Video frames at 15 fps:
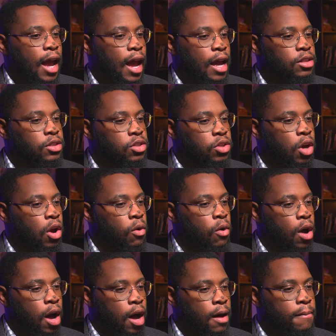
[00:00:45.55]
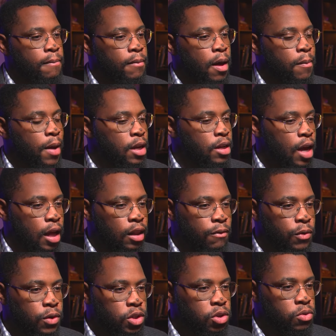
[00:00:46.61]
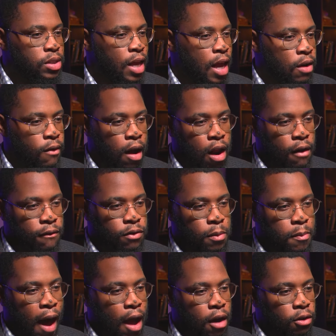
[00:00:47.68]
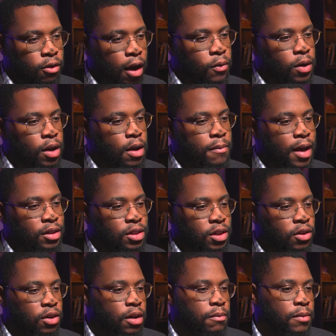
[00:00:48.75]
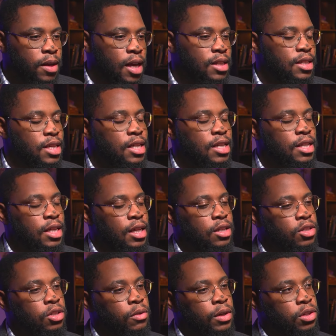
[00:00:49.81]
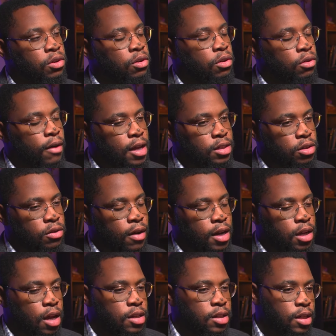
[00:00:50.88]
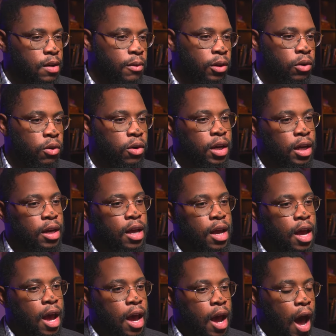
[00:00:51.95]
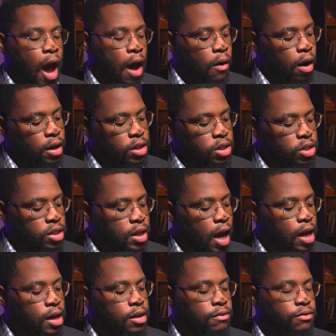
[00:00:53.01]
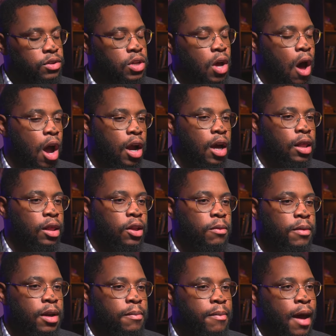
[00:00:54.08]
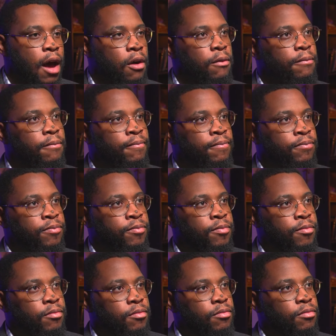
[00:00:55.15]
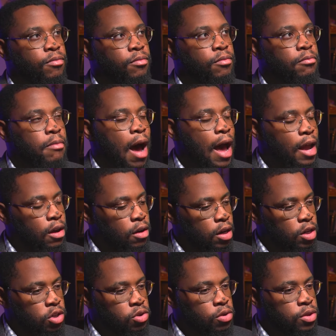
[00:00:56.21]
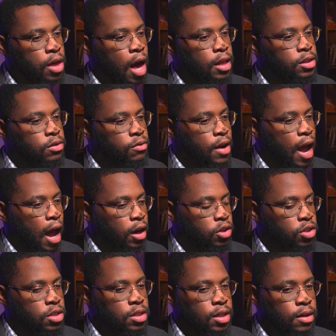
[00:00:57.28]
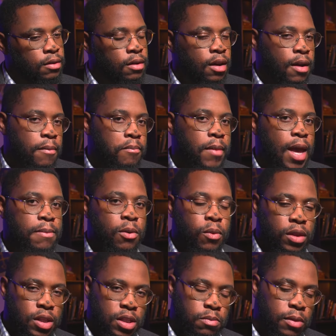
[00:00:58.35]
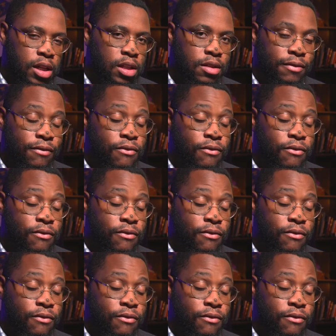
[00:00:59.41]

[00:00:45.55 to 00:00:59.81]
And so, Amanda, I love what you say right off the bat, Requiem Aeternam. Yes, indeed. So eternal rest grant unto him, O Lord. And I wanted to just kind of talk a little bit about my initial thoughts and reactions and maybe what this means